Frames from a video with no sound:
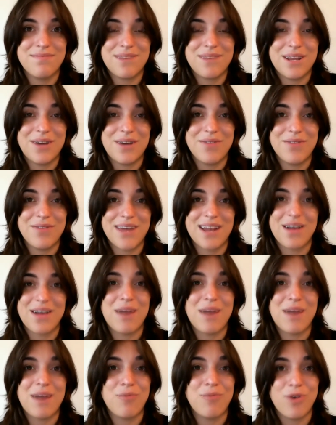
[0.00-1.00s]
get a
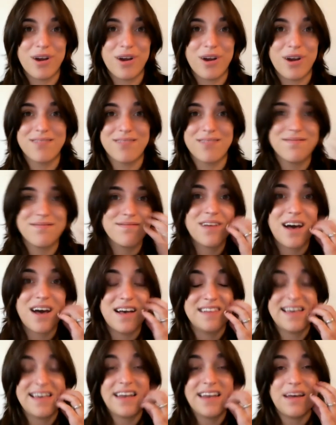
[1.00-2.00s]
lot more
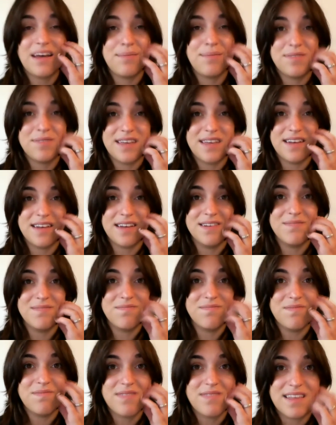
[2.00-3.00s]
signups than
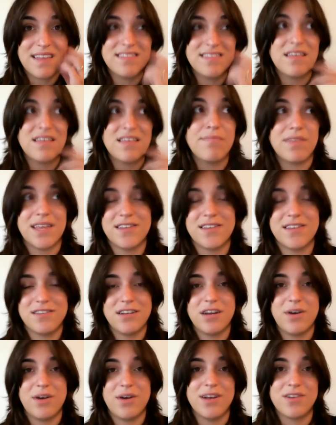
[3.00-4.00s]
something that's,
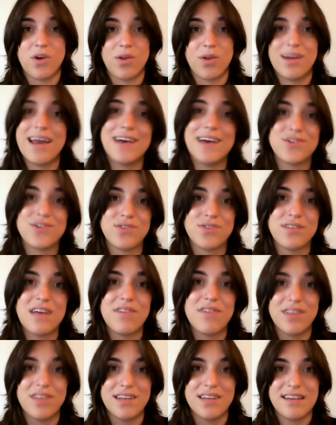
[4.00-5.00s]
on a totally national
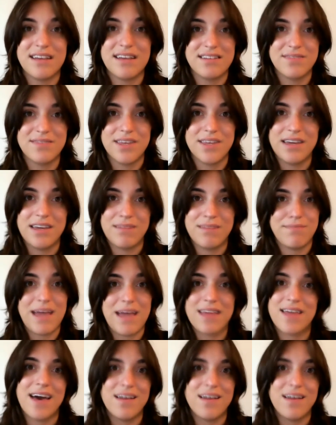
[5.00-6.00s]
level and doesn't really
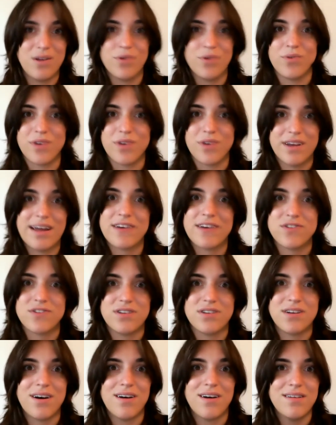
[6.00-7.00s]
make that local
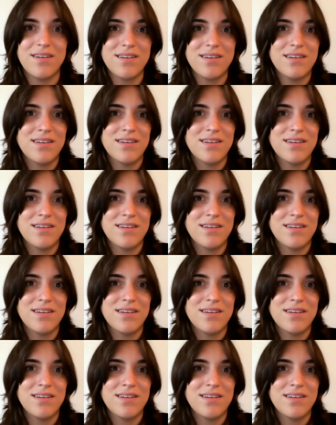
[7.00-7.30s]
connection at all.